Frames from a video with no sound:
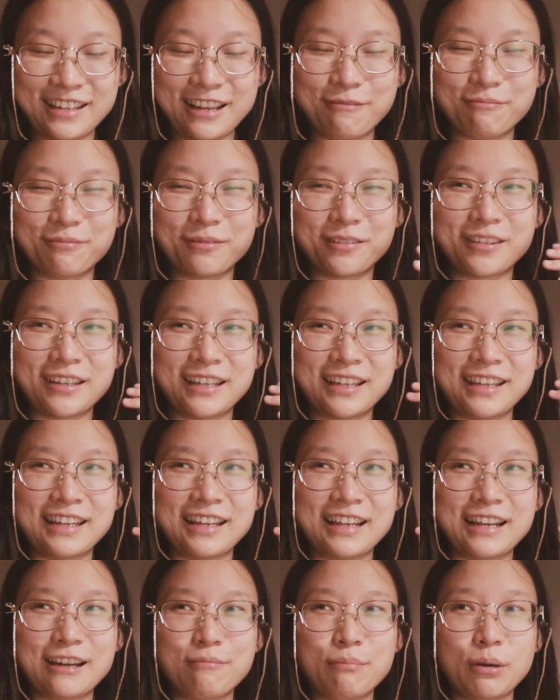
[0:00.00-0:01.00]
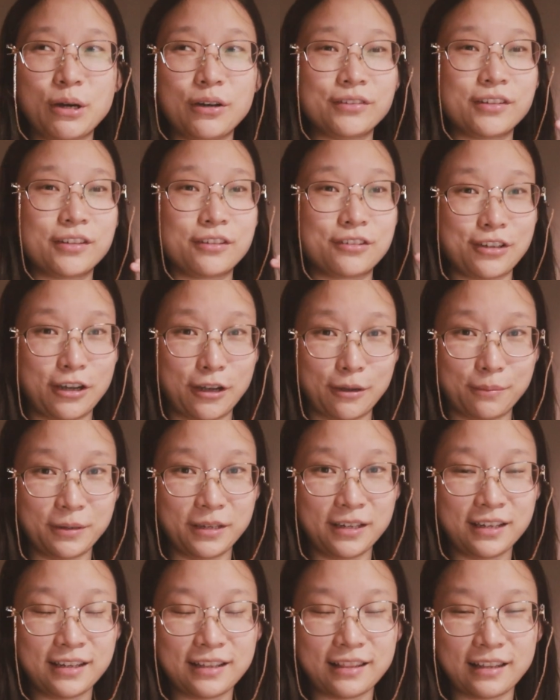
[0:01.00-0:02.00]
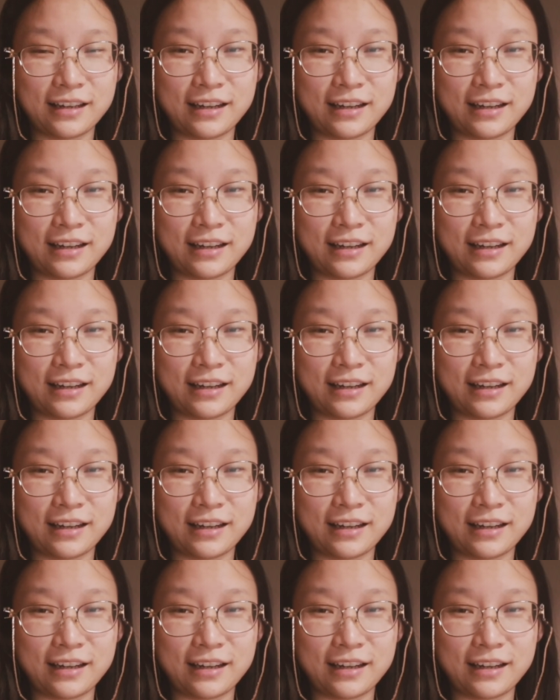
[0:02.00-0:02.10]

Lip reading: I'm thinking about the topic